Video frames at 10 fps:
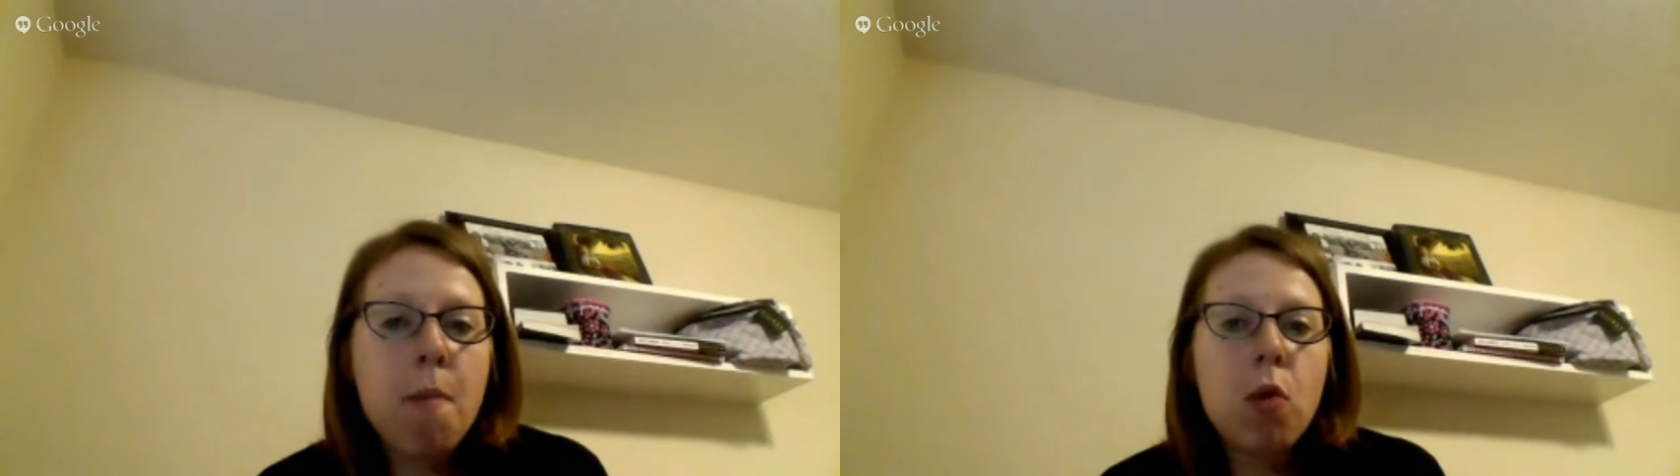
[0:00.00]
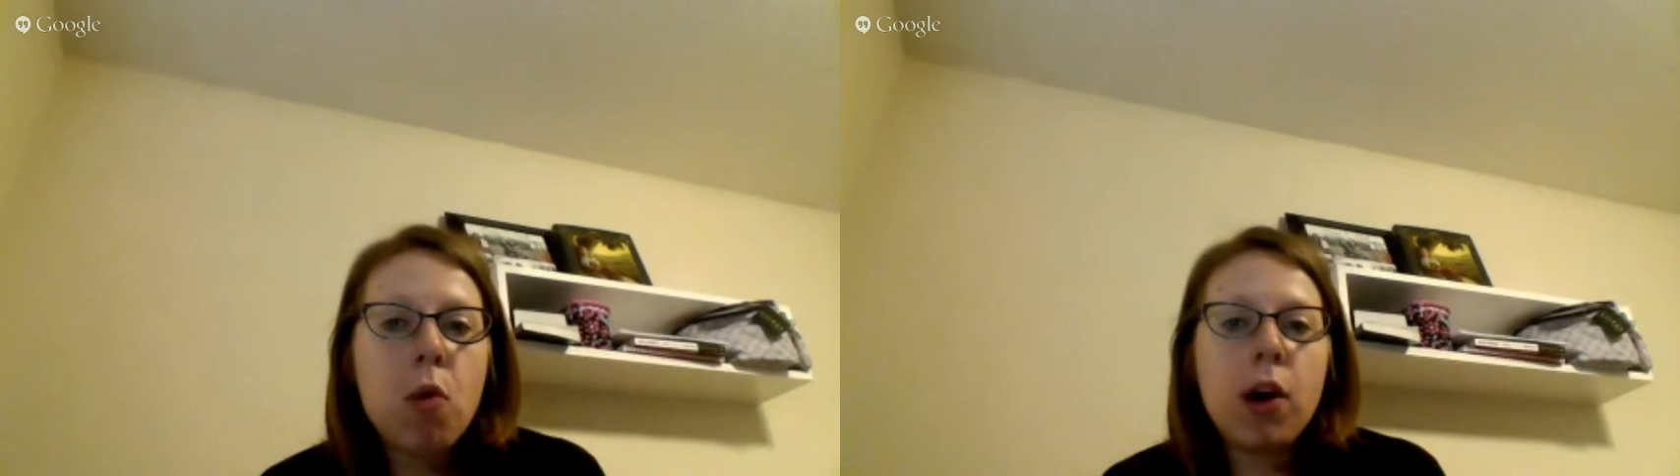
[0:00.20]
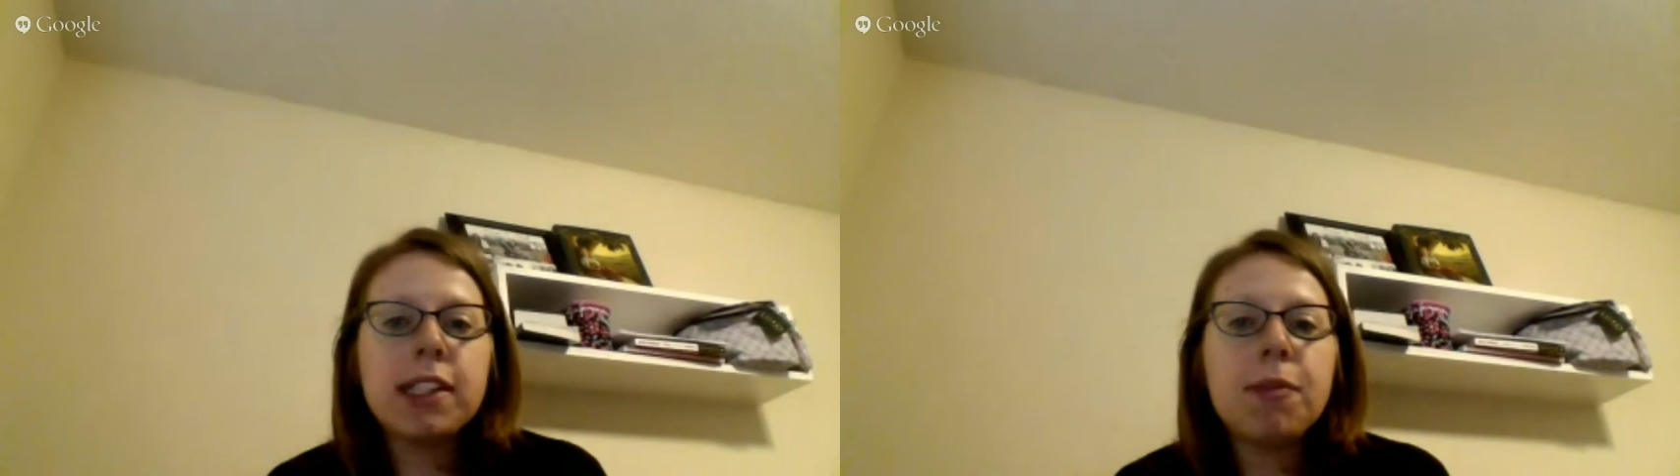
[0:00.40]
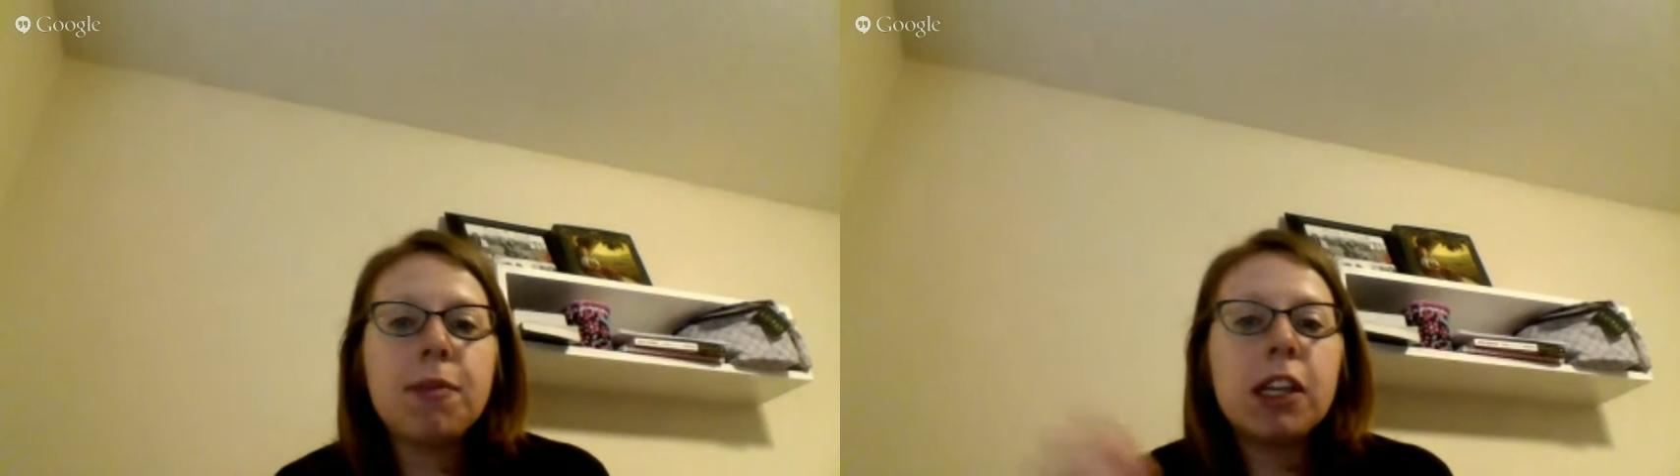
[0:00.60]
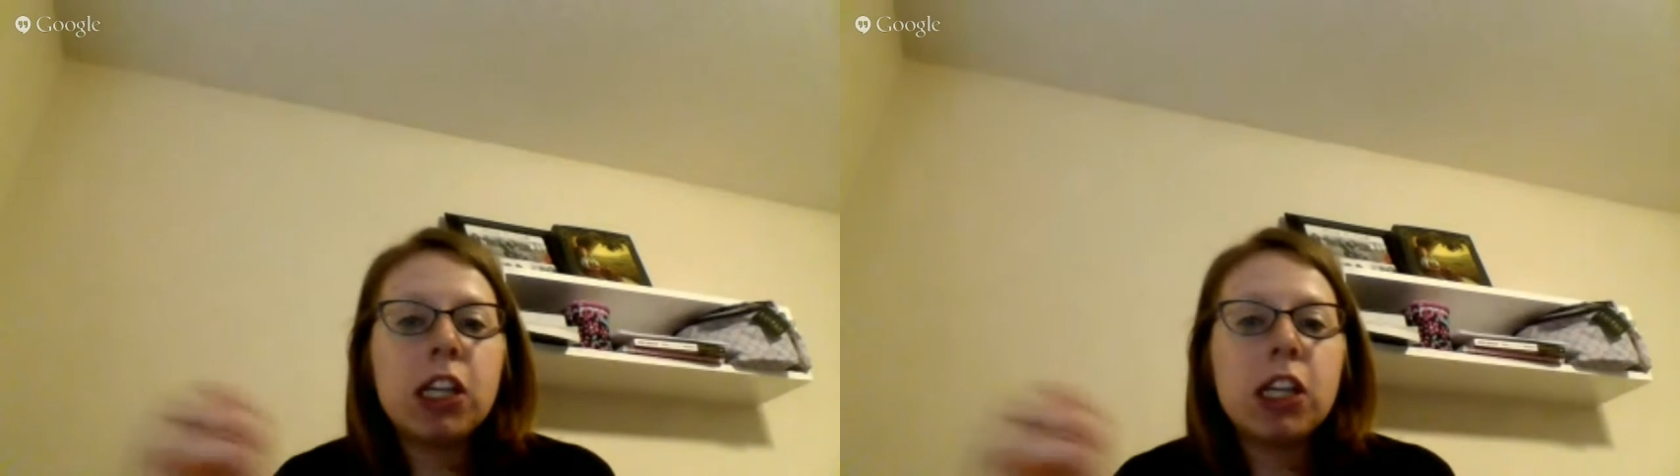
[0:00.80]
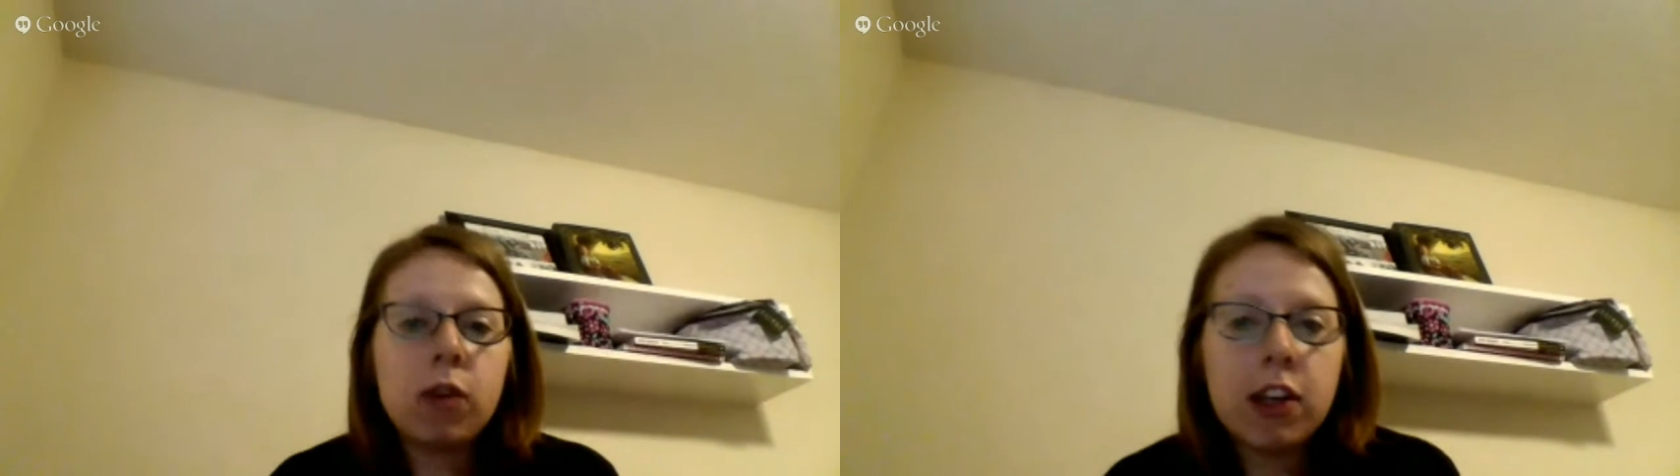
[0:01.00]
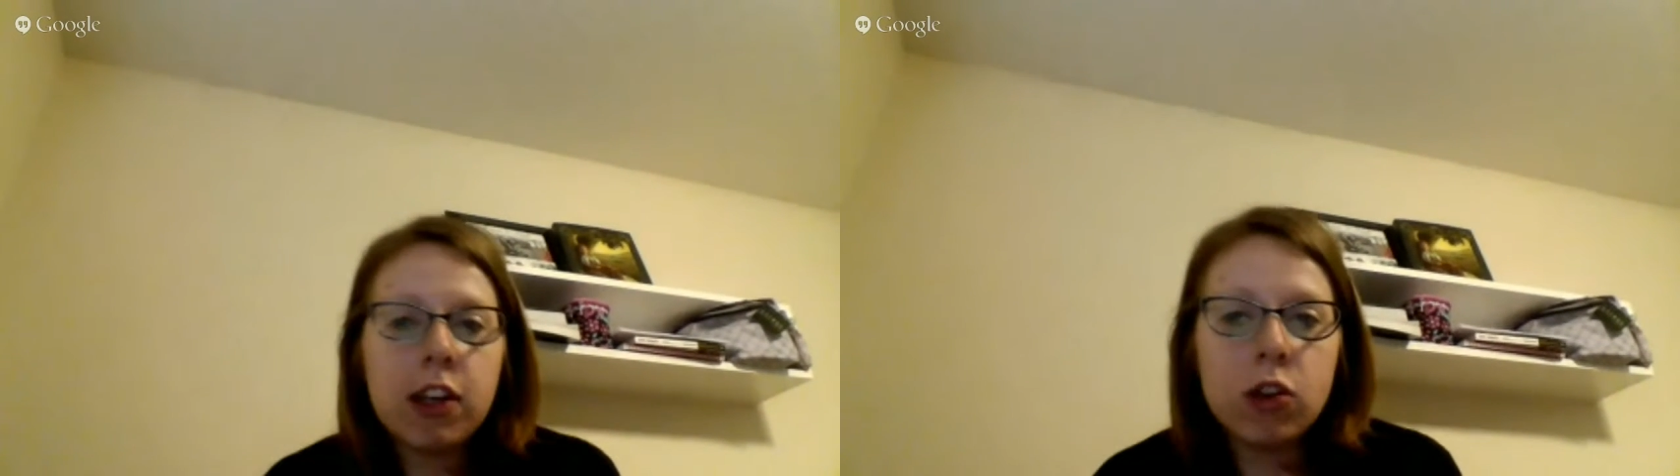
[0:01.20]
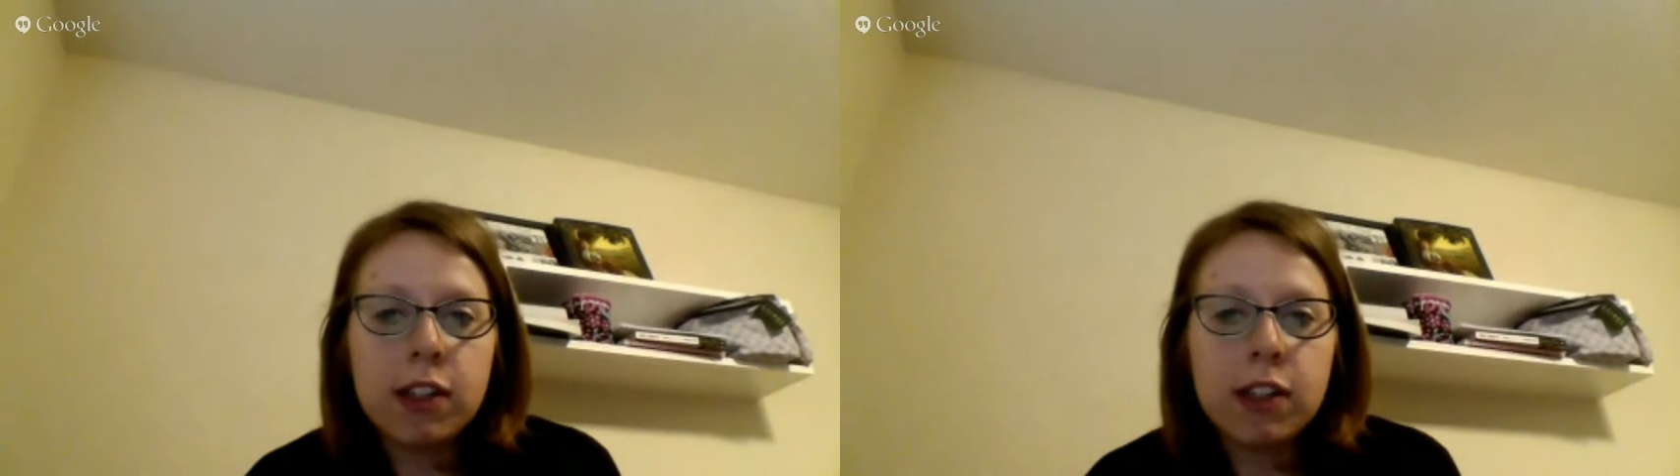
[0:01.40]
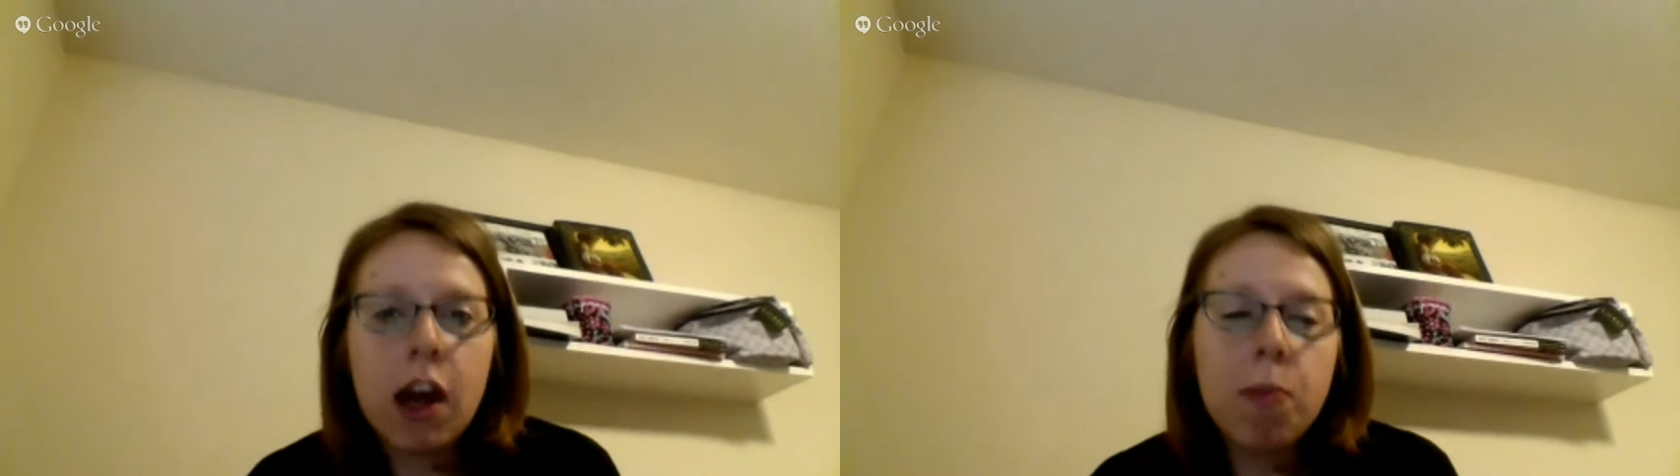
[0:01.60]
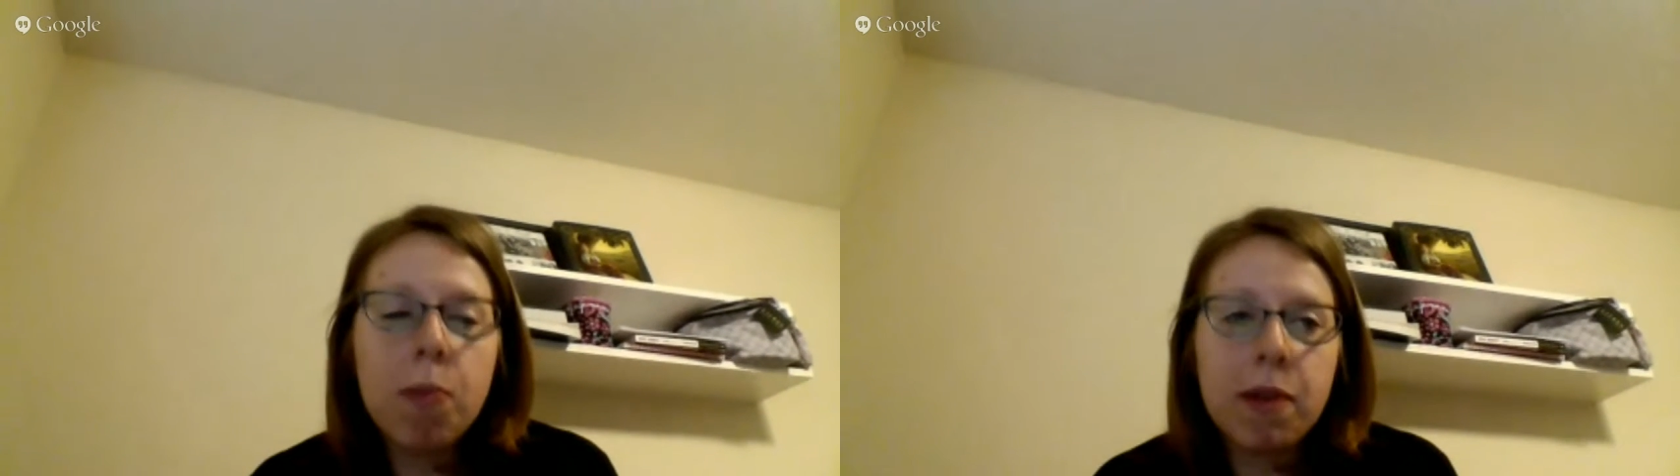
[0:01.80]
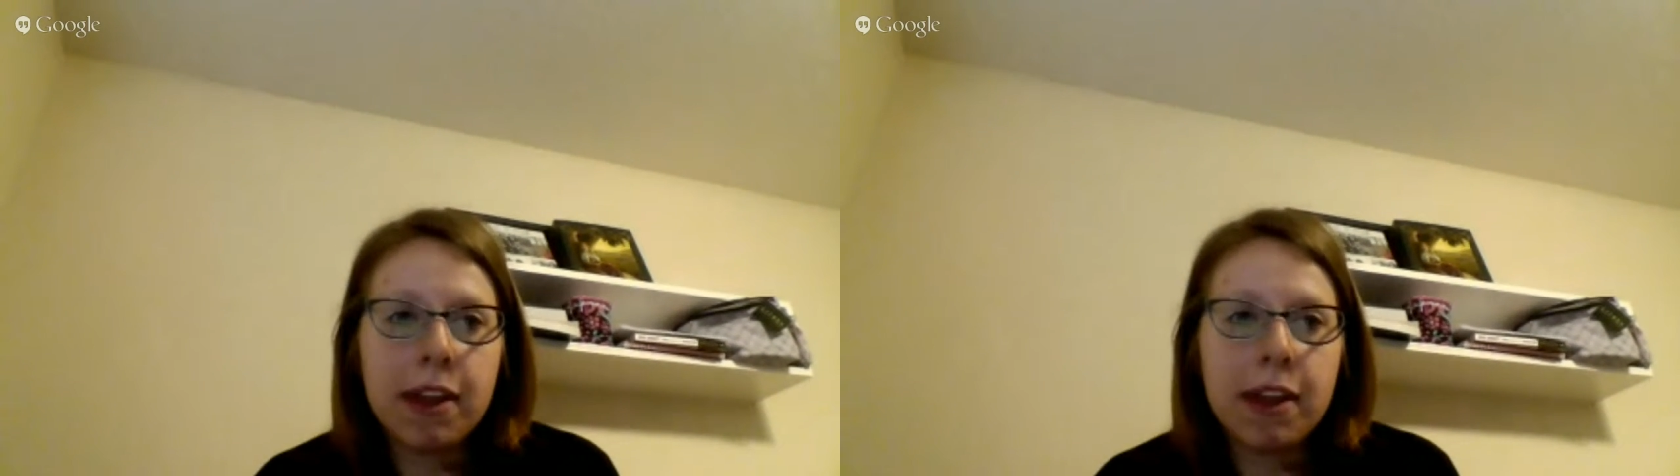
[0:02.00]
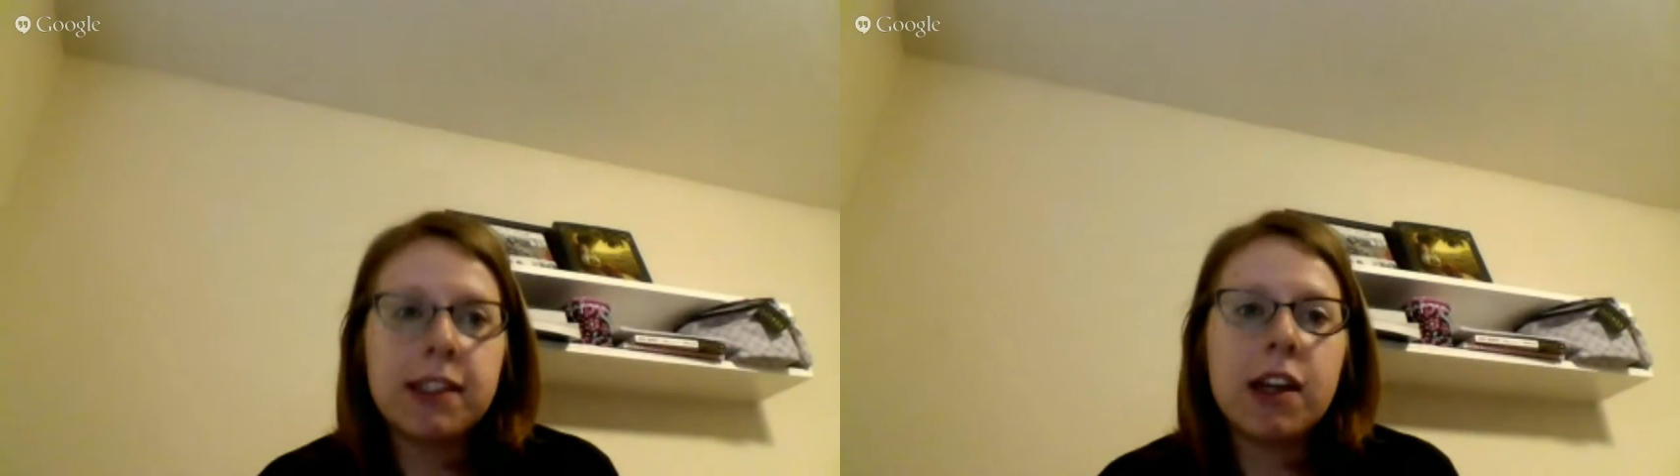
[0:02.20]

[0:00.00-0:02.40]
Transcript: But what is something you can do to help in this,